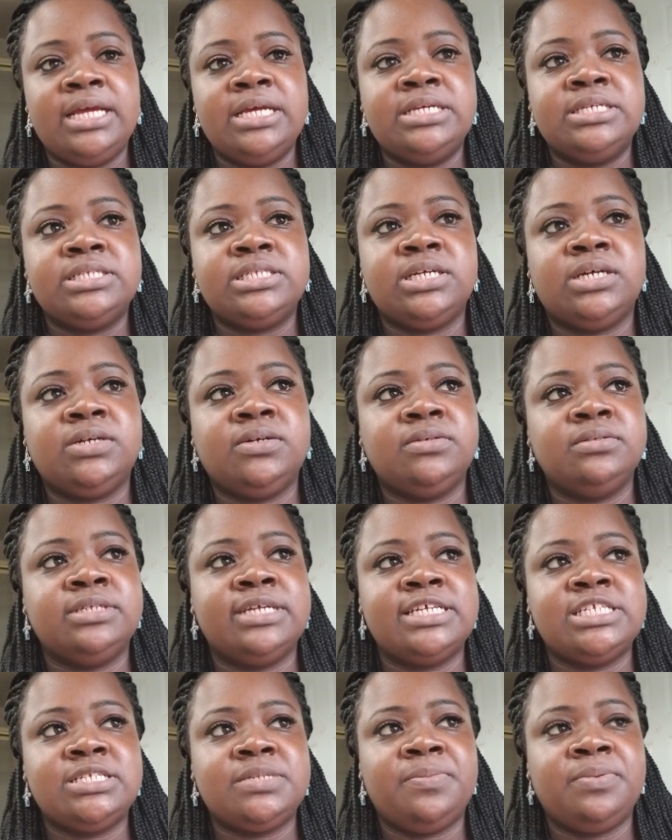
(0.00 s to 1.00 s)
So
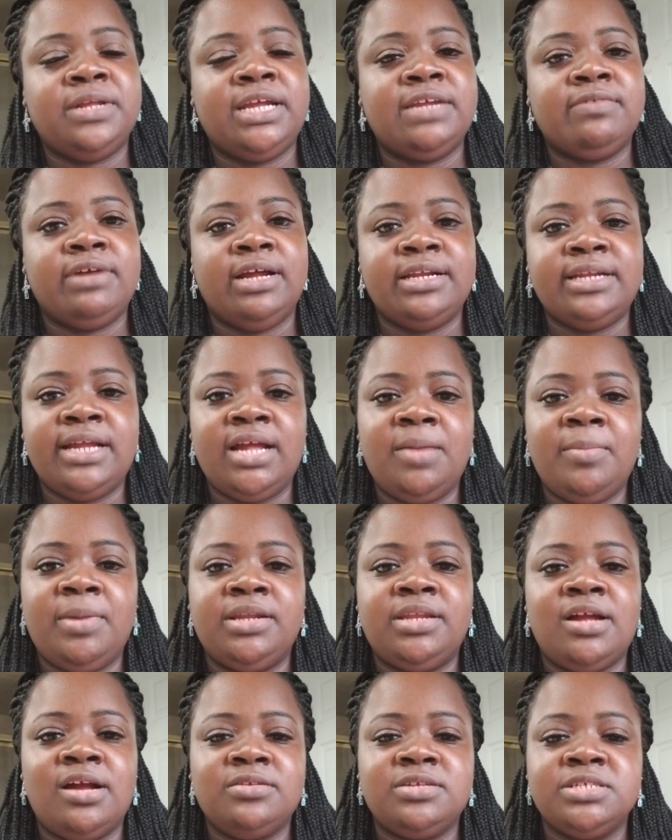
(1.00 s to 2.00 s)
that's the plan right now. My
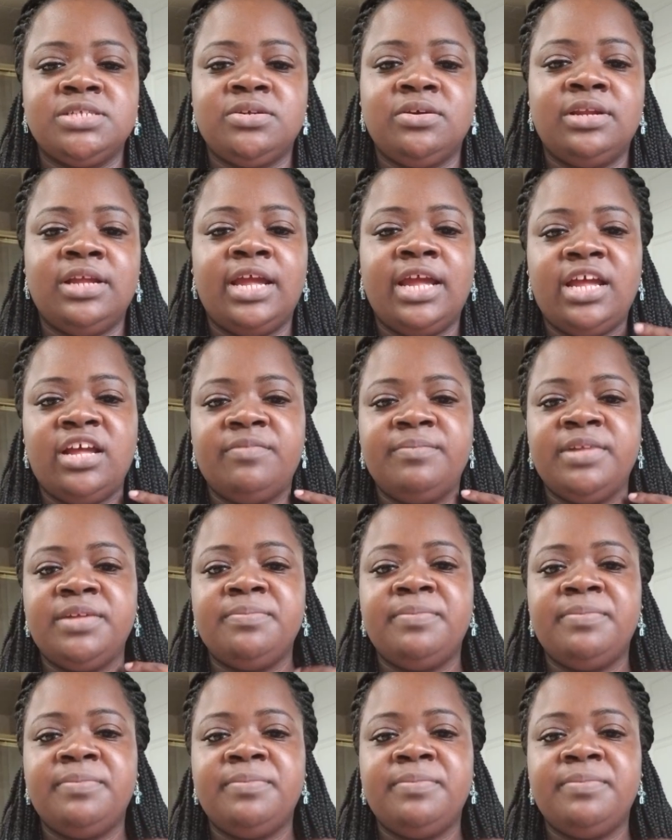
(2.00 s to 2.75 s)
doctor's going to have me